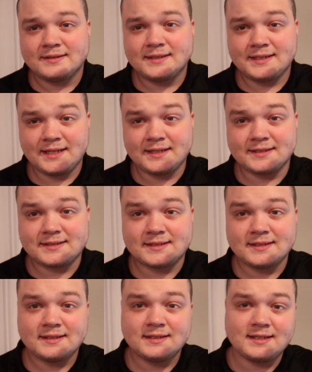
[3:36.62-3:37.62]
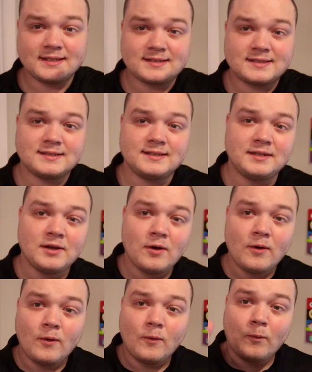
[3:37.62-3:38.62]
the Guinness gets the
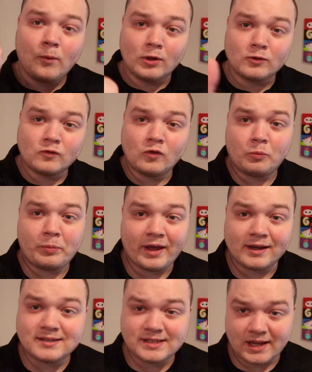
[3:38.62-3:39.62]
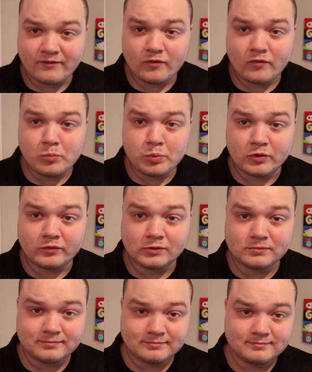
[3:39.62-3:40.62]
Waller Wolfpack stamp of
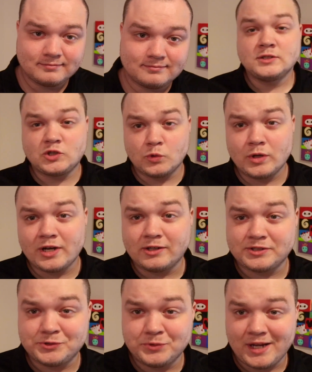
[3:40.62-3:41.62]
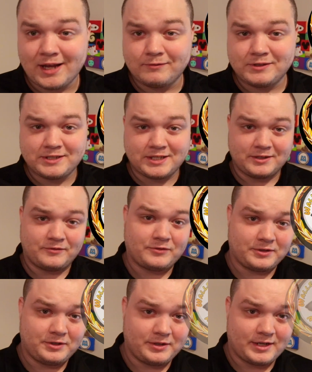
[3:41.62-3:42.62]
approval. So what else do we have to tell
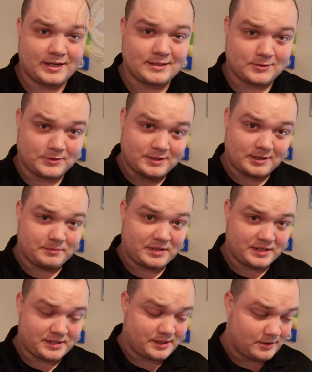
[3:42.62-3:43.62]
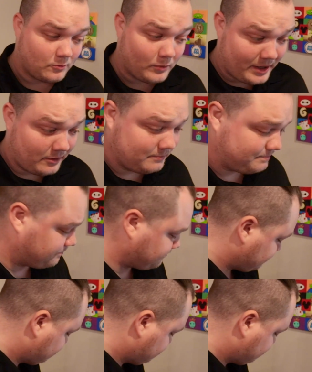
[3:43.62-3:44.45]
for you guys on Sip, Taste, Tell? Well,